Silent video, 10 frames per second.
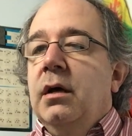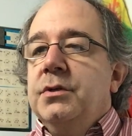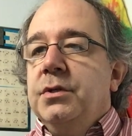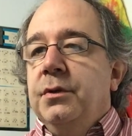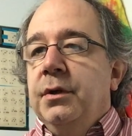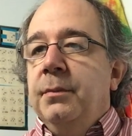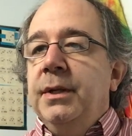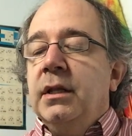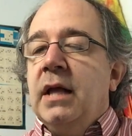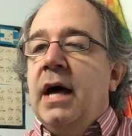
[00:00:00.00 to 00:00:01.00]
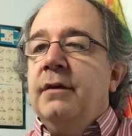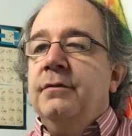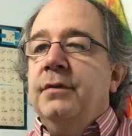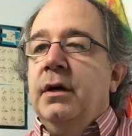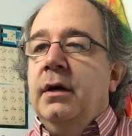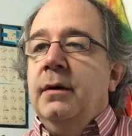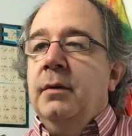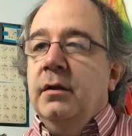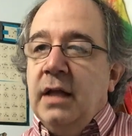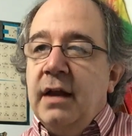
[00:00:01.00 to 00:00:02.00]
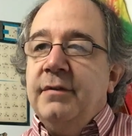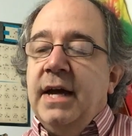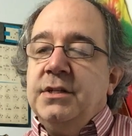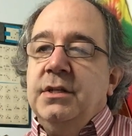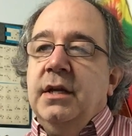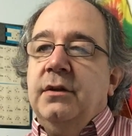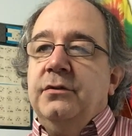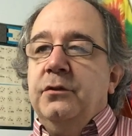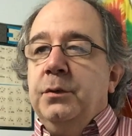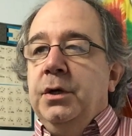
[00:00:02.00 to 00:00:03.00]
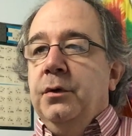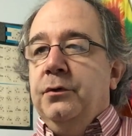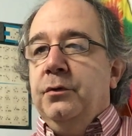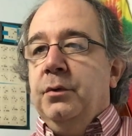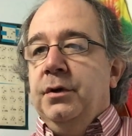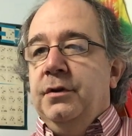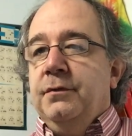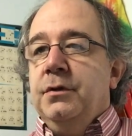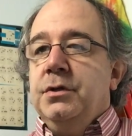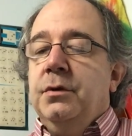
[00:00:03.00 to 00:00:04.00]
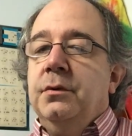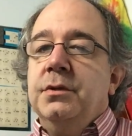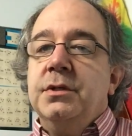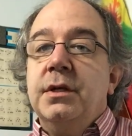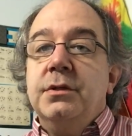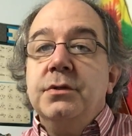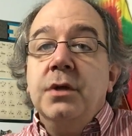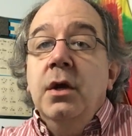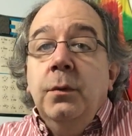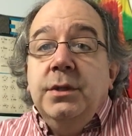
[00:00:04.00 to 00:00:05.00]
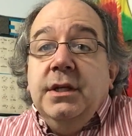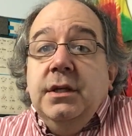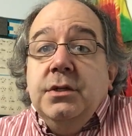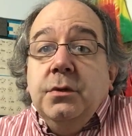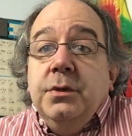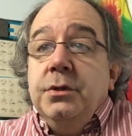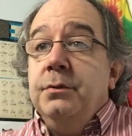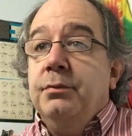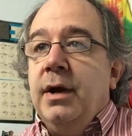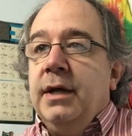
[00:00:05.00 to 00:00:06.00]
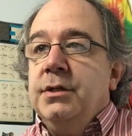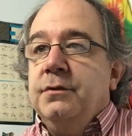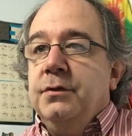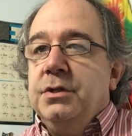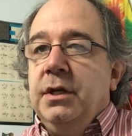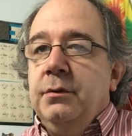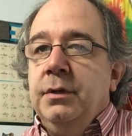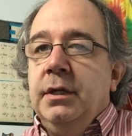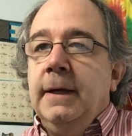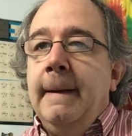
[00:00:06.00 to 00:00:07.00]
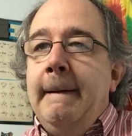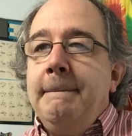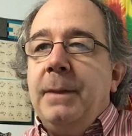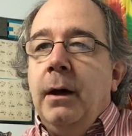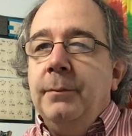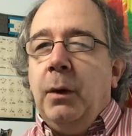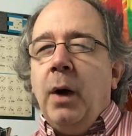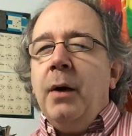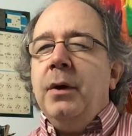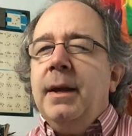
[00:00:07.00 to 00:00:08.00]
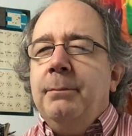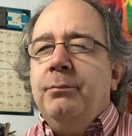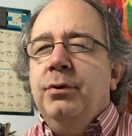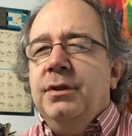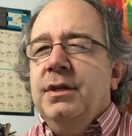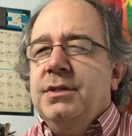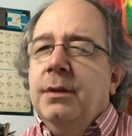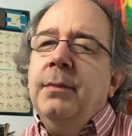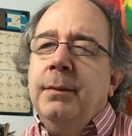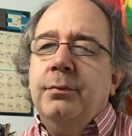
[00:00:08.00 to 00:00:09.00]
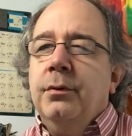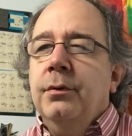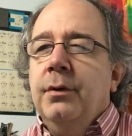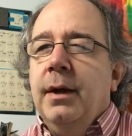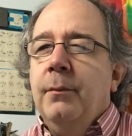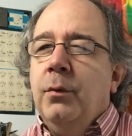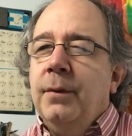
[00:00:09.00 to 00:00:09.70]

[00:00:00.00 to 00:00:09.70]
So there'll be a lot of accidentals as we go through our different tonal centers, which I think is always good practice for sight reading. Now, why would I put this in my program?